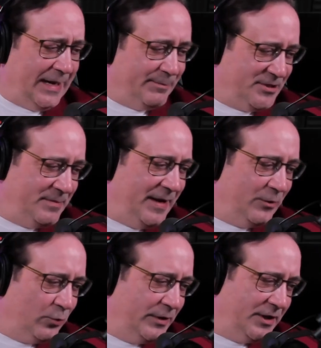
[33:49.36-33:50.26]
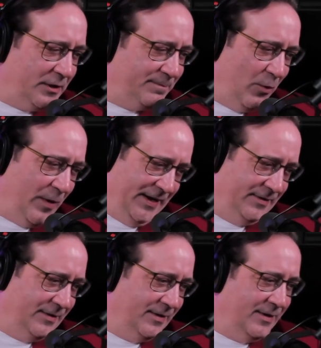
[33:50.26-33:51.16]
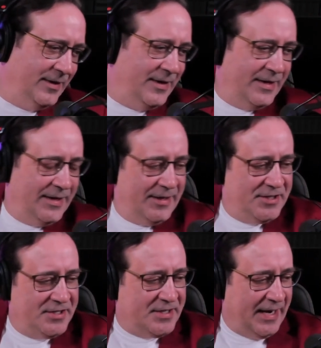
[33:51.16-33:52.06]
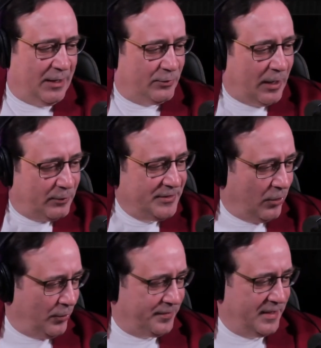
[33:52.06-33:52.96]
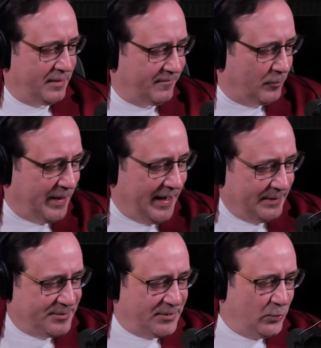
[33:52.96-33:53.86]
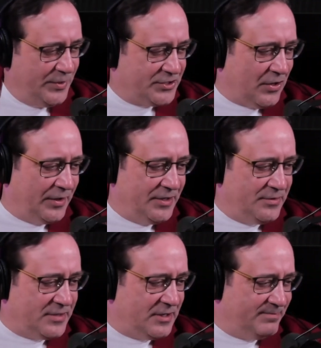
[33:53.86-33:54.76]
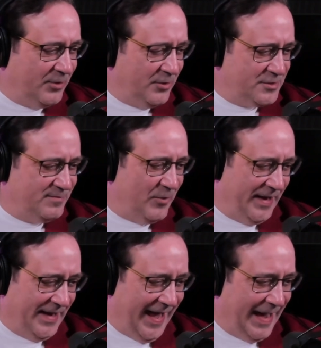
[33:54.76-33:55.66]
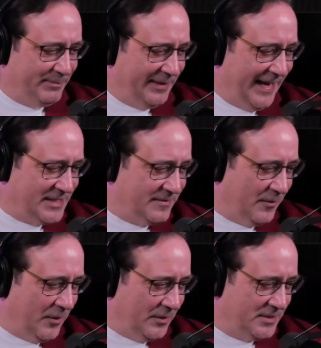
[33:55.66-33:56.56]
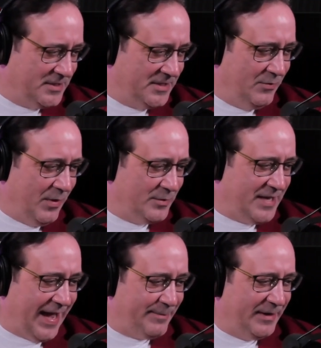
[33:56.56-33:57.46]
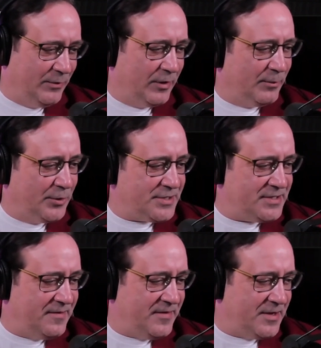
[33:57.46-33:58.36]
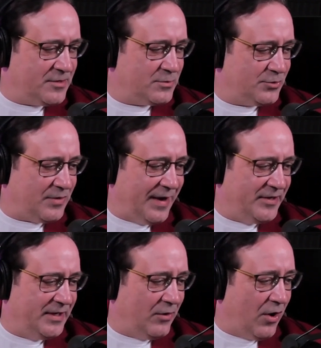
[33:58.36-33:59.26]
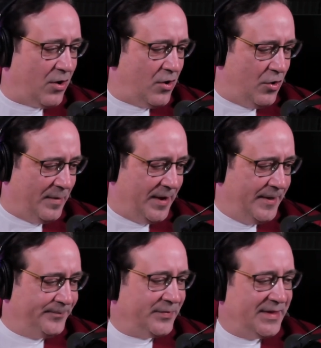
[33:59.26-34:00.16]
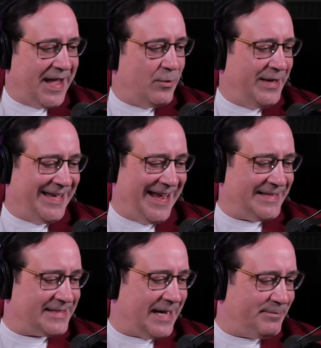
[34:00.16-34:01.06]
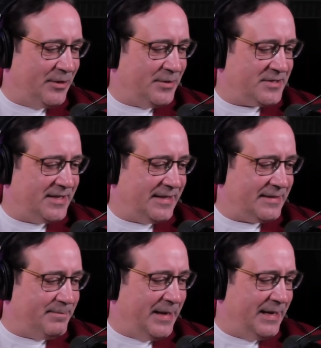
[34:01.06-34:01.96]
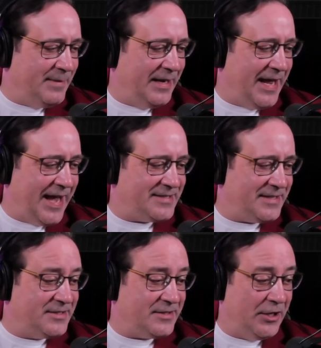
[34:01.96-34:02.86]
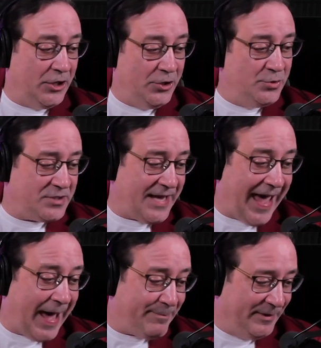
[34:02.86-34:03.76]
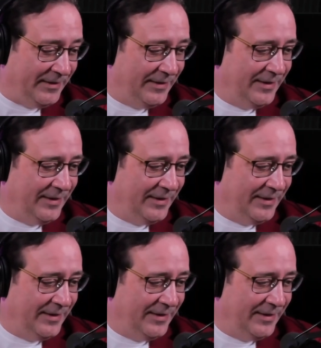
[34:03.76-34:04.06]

but she made a really good point. She said, I'll, I'll read the whole thing verbatim. She, we started using the Pulse Point app last fall to see what was happening when emergency vehicles were driving near our home. Now we can't stop noticing that the many, many accidents that used to happen,